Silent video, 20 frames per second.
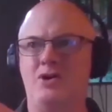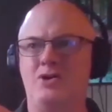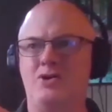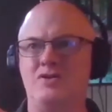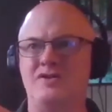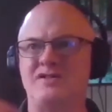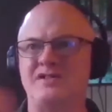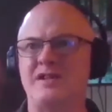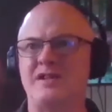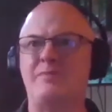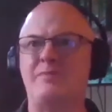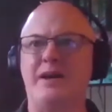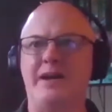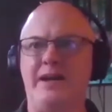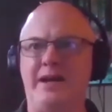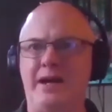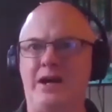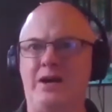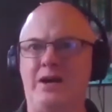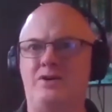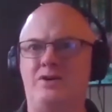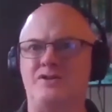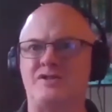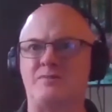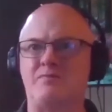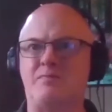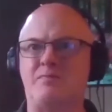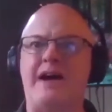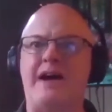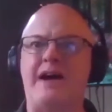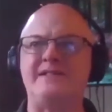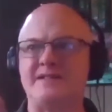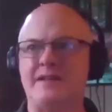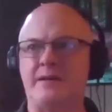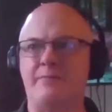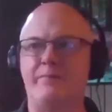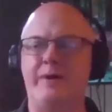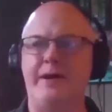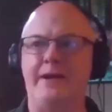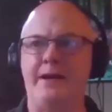to somebody else by somebody